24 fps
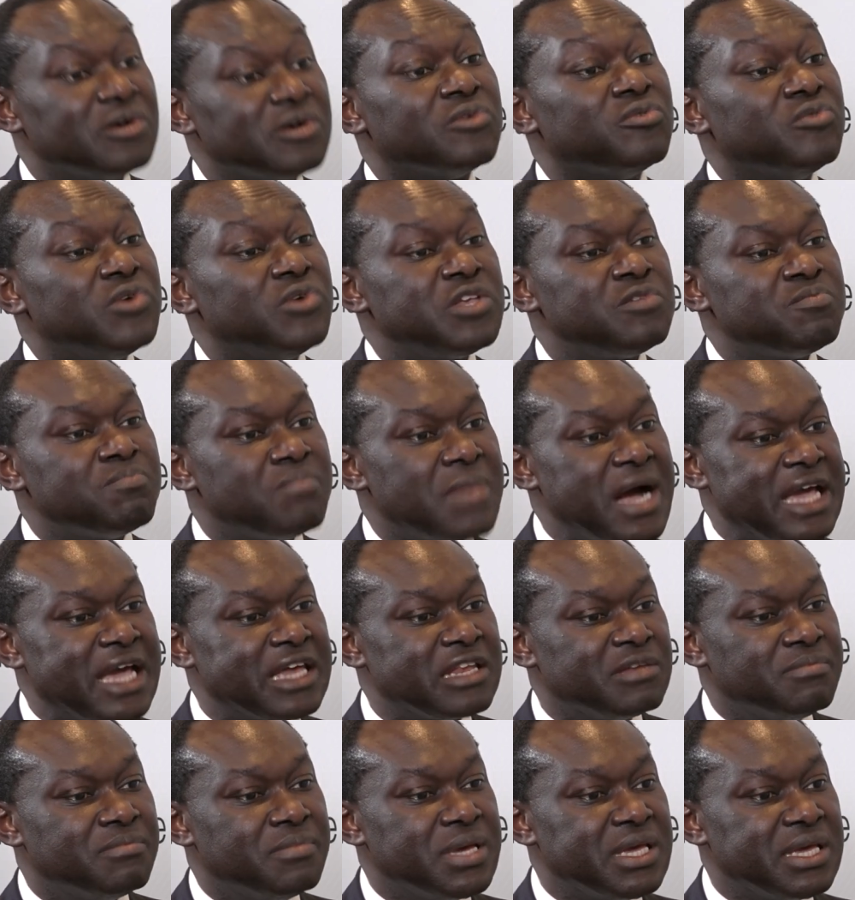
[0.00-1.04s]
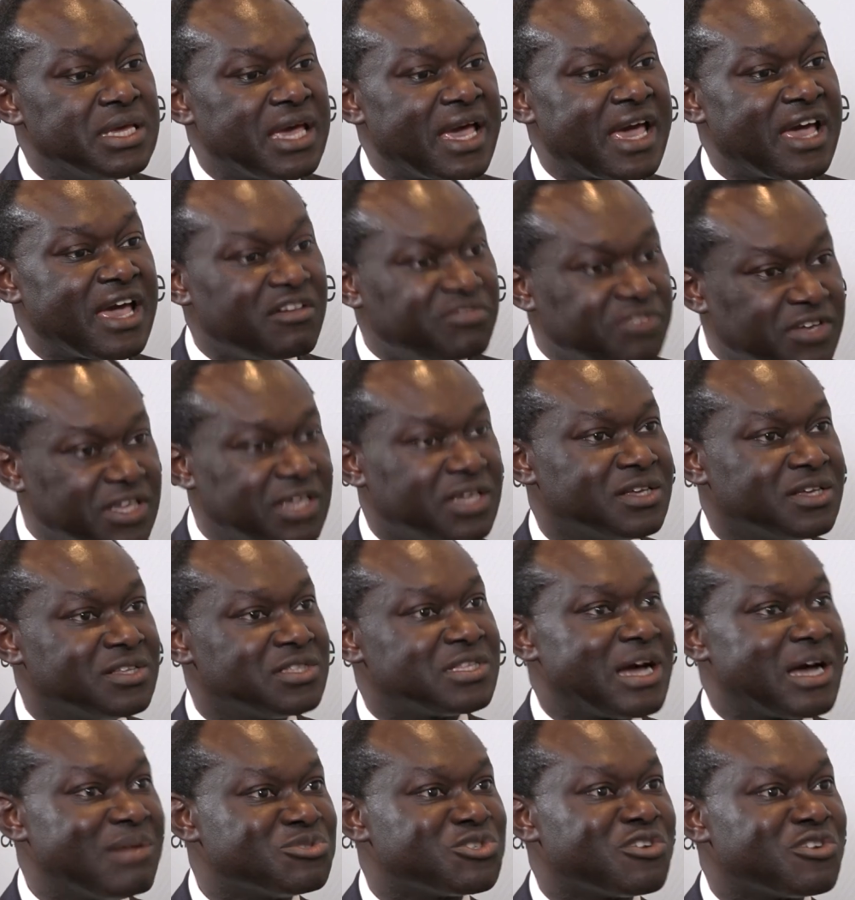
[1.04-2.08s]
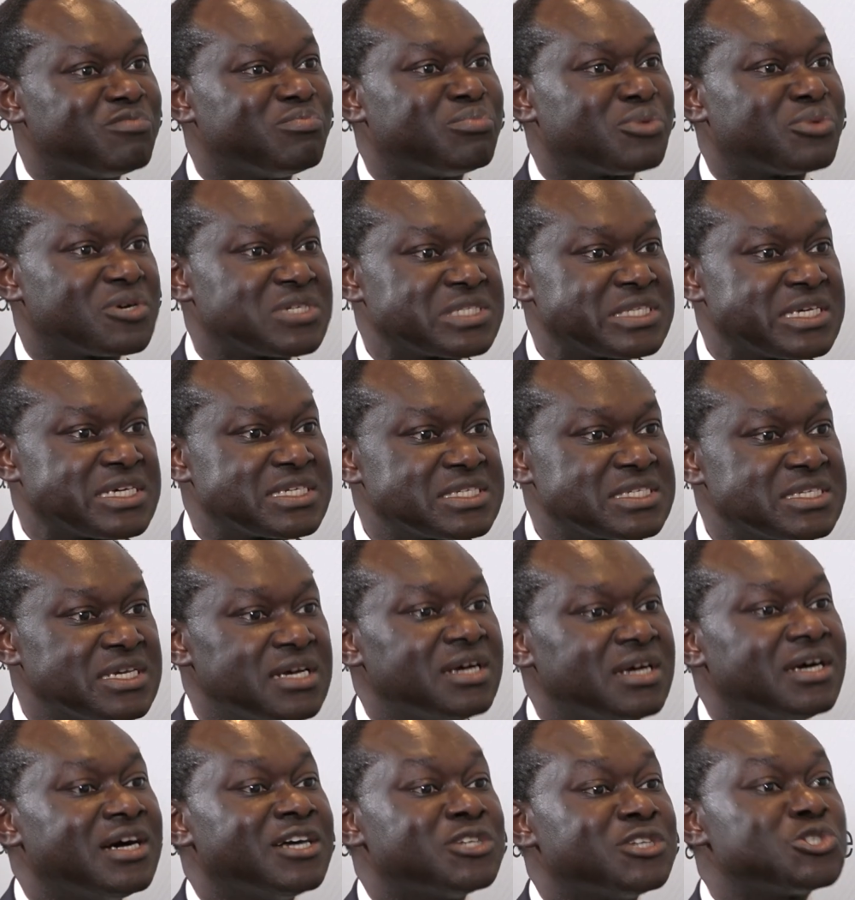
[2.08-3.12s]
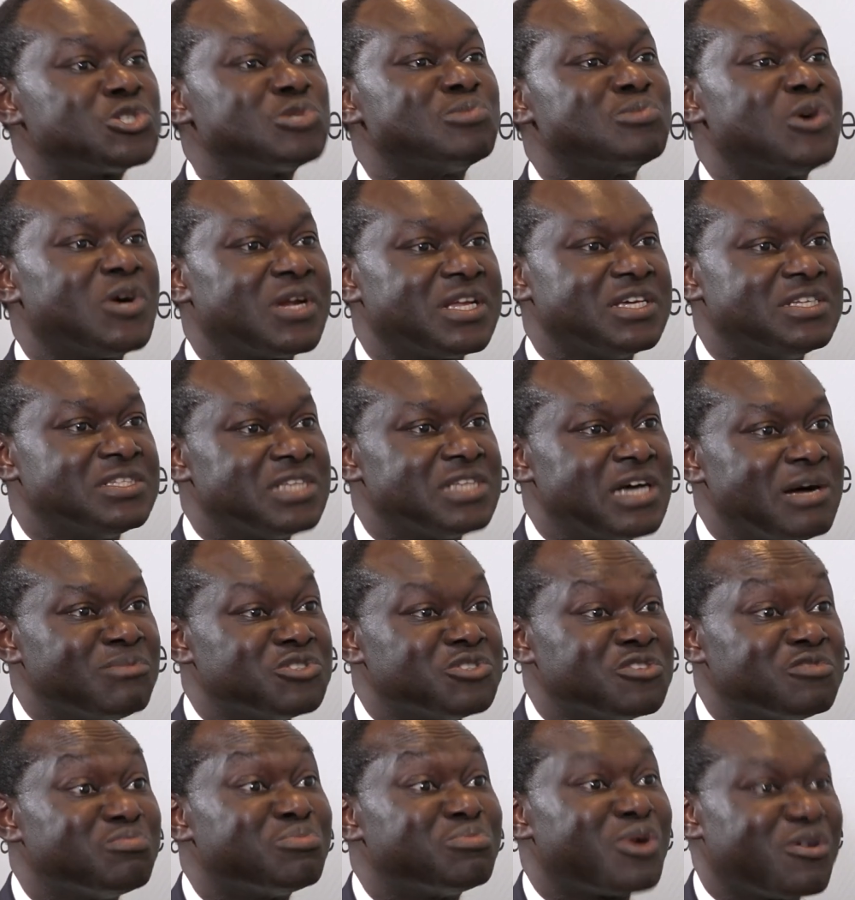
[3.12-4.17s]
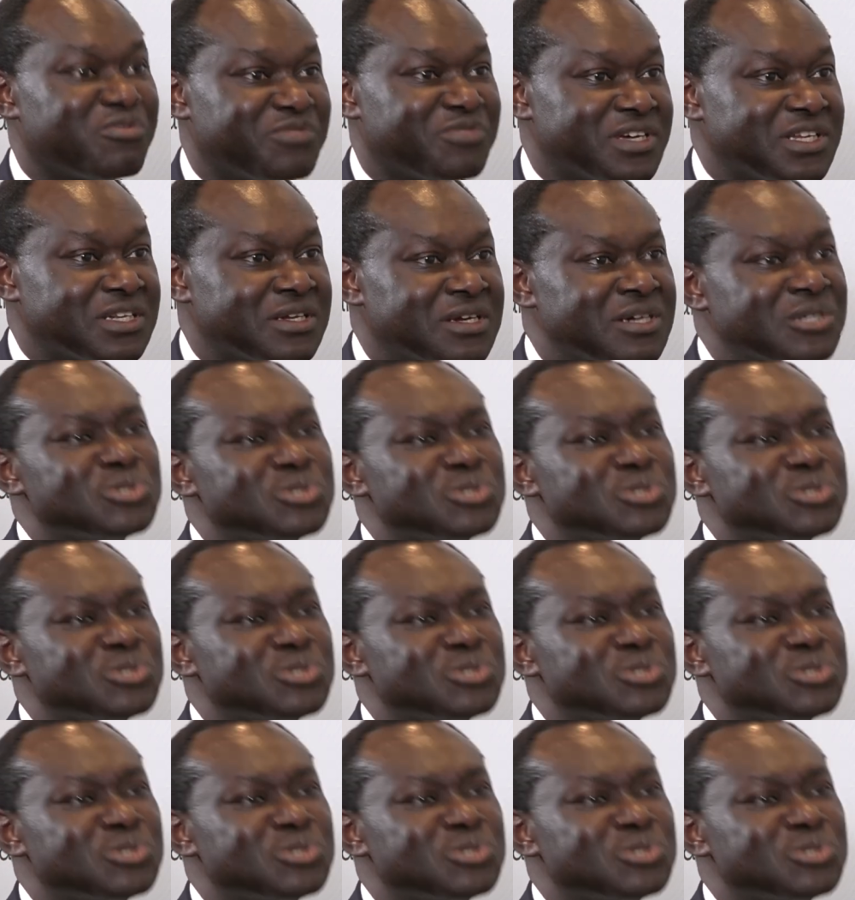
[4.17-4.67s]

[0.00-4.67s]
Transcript: which might be heavy in terms of process and small in terms of profit.